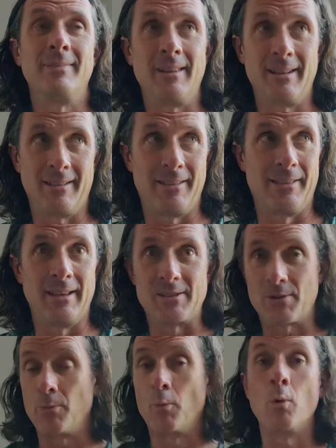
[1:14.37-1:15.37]

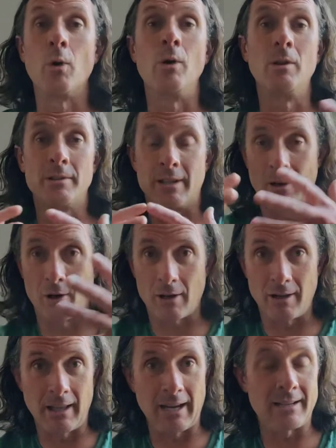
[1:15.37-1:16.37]
this world and our
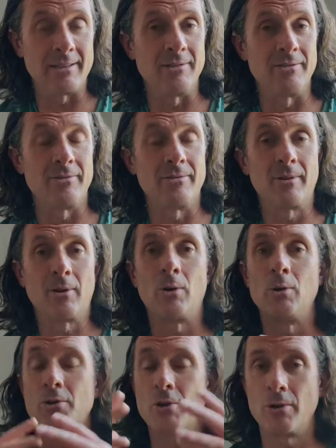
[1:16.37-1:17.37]
collective
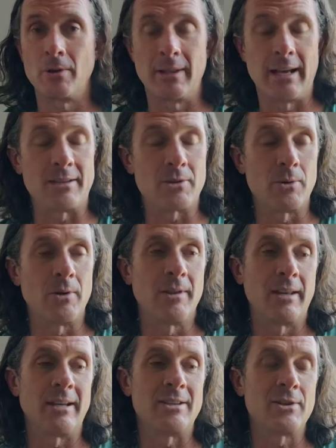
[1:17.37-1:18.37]
culture and that sort of
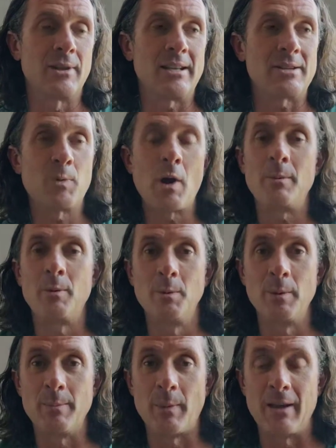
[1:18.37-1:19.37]
thing. So that's
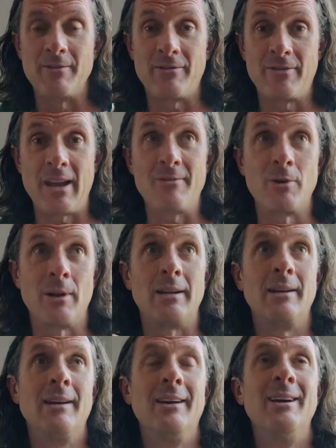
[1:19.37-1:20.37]
probably my
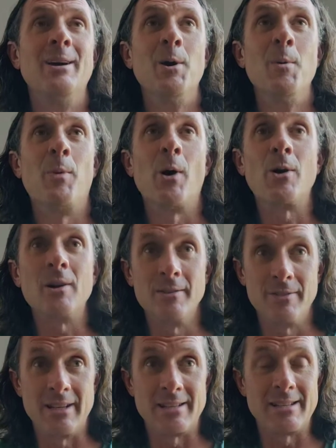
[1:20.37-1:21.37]
favorite part
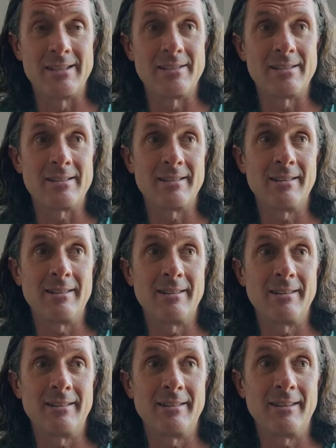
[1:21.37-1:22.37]
of this, is
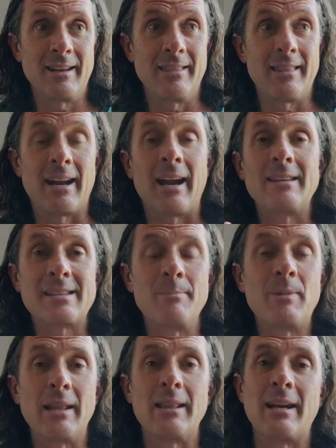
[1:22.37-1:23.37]
that
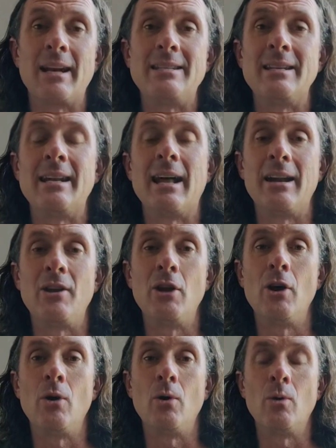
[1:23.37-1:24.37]
something that I did not
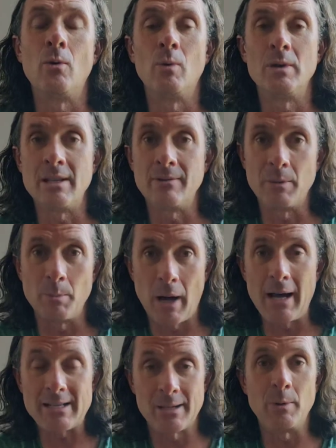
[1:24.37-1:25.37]
know was even
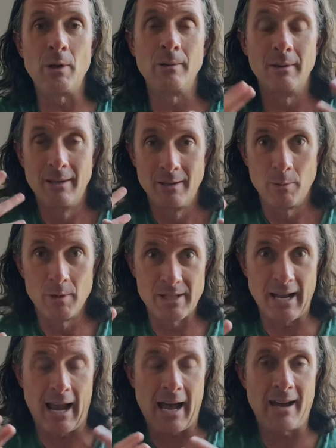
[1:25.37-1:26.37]
possible was
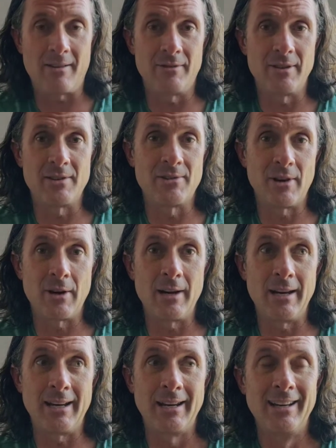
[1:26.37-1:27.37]
to have this
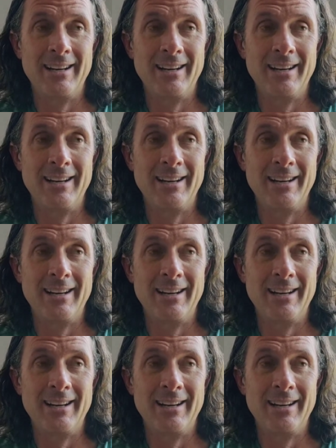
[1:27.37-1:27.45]
very